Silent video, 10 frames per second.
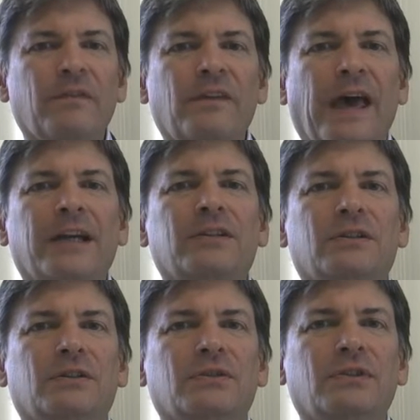
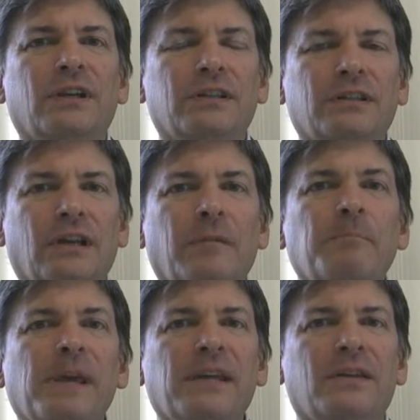factors that uh,
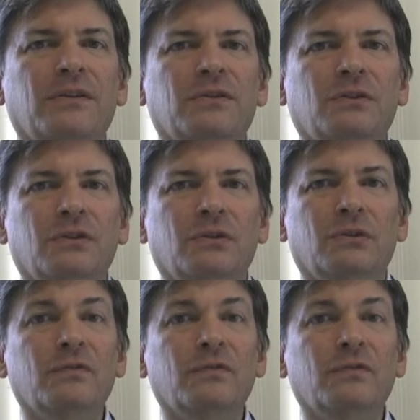make this new.